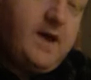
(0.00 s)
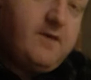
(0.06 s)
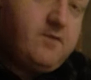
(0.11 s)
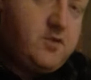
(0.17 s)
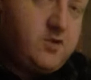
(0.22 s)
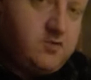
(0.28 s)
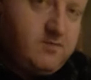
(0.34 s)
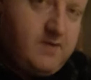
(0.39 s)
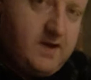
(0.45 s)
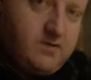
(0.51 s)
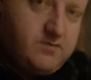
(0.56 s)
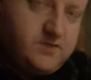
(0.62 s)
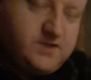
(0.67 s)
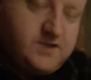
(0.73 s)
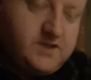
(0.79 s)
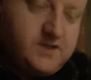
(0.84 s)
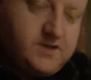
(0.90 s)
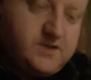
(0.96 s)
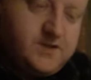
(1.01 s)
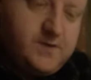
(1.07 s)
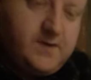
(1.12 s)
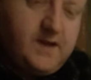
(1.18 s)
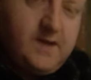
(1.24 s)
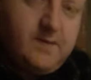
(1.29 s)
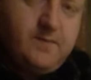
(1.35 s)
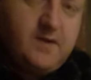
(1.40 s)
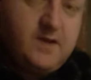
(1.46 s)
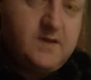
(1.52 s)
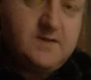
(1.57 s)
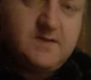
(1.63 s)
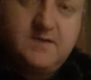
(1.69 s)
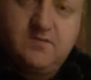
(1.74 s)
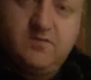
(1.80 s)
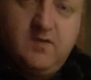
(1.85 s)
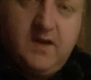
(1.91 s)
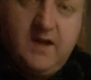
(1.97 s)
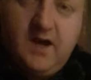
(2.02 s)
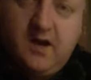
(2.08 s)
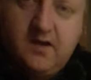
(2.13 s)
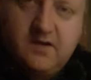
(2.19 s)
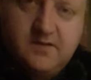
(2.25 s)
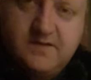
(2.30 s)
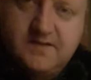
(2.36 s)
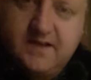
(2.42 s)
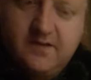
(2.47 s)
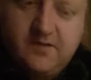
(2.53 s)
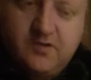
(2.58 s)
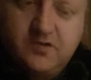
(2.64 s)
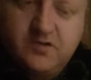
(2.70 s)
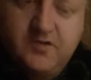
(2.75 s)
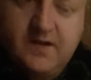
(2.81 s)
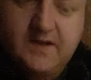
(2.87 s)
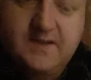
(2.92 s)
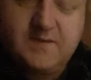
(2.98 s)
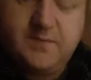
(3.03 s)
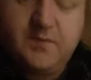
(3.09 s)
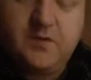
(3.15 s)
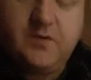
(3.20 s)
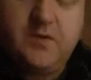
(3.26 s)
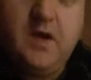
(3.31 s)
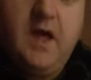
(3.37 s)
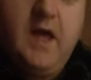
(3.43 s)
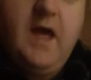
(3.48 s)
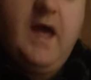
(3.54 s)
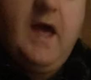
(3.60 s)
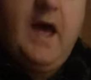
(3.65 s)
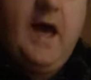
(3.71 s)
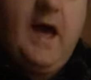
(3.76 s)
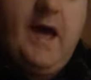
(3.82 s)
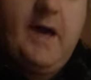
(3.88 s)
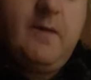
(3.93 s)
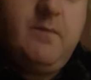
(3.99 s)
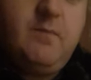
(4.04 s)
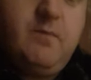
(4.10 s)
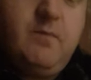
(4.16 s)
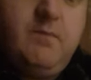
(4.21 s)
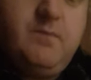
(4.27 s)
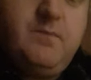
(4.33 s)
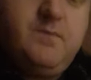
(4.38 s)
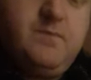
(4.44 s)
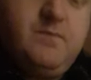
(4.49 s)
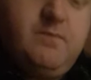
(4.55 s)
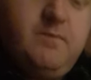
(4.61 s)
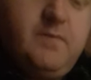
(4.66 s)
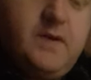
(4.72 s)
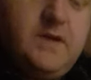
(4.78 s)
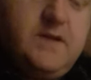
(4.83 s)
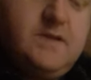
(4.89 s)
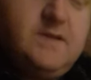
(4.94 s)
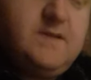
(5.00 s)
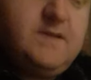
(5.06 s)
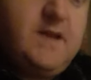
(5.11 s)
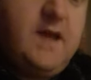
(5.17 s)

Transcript: haven't got round to doing it because it's really hard because I haven't got transport. But